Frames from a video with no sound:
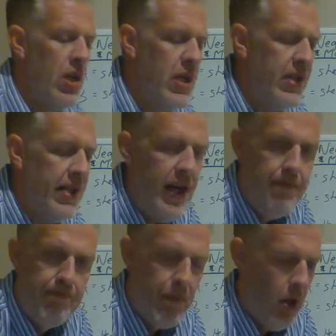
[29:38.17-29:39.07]
He
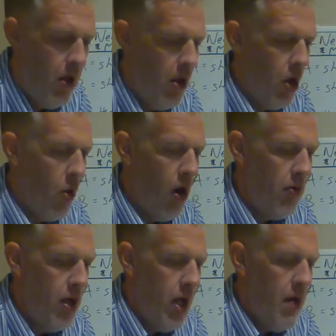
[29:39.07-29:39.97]
said,
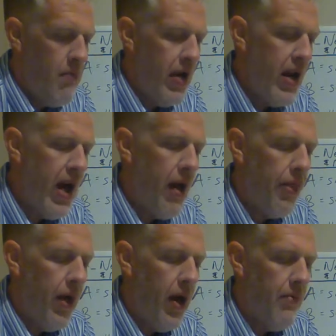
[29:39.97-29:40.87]
quote, But I now
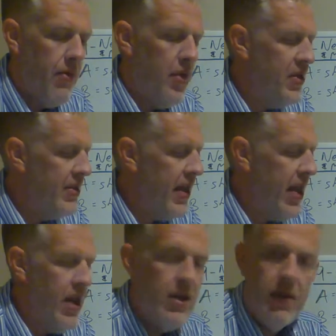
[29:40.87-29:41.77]
thought that this
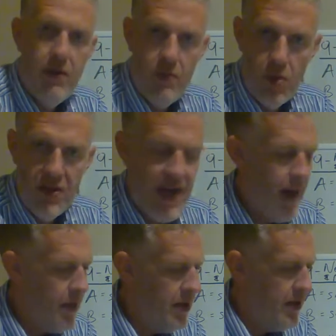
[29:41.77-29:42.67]
end, one's
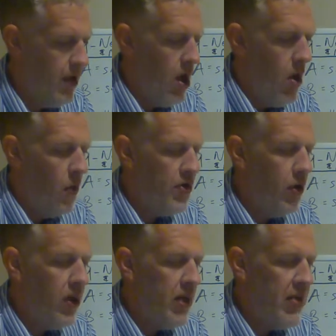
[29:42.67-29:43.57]
happiness, was
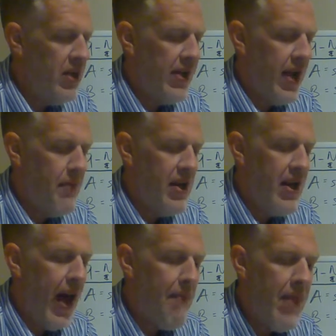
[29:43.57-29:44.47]
only to be attained by
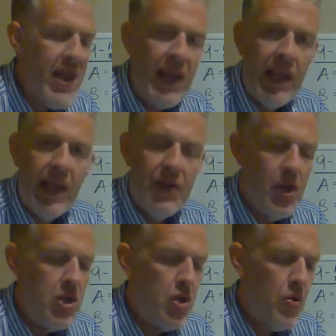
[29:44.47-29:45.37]
not making it
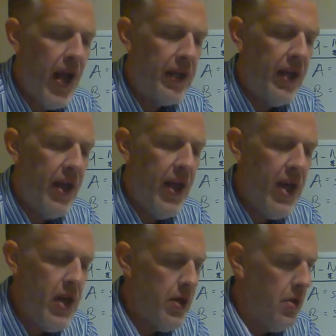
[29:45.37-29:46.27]
the direct
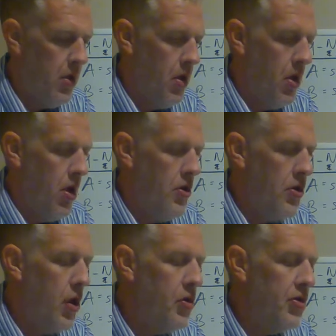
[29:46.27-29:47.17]
end.
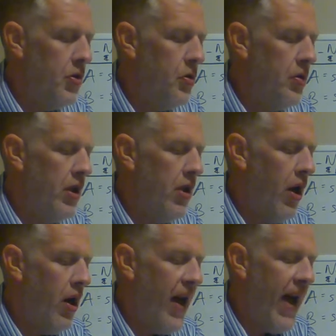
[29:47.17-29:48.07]
Those only
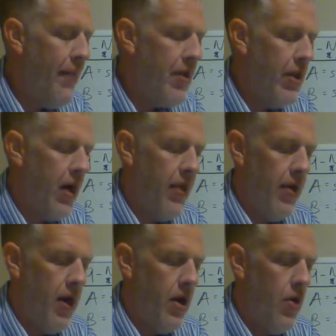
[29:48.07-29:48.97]
are happy, I
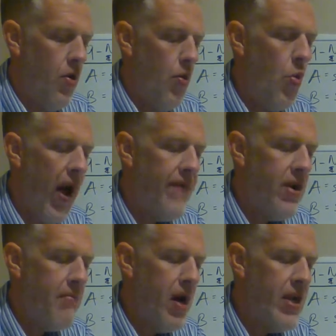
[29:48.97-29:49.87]
thought, who have
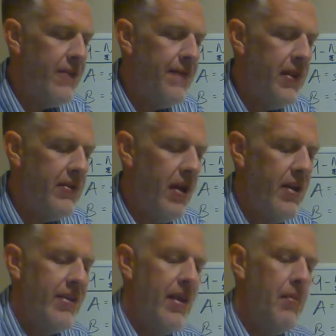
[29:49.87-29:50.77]
their minds fixed
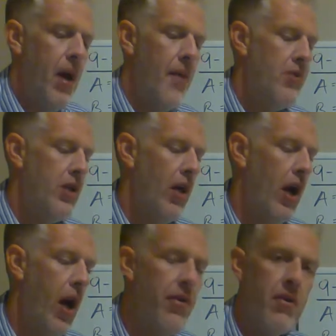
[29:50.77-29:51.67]
on some object
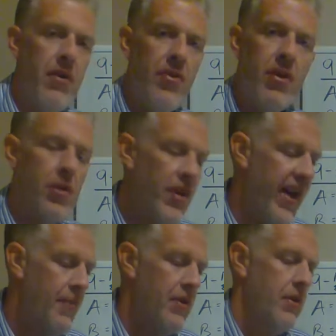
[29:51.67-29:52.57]
other than their own
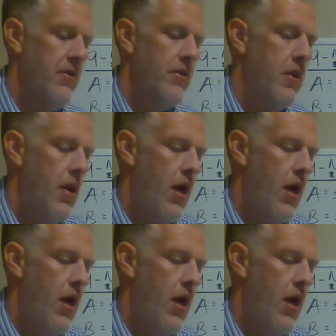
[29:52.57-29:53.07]
happiness.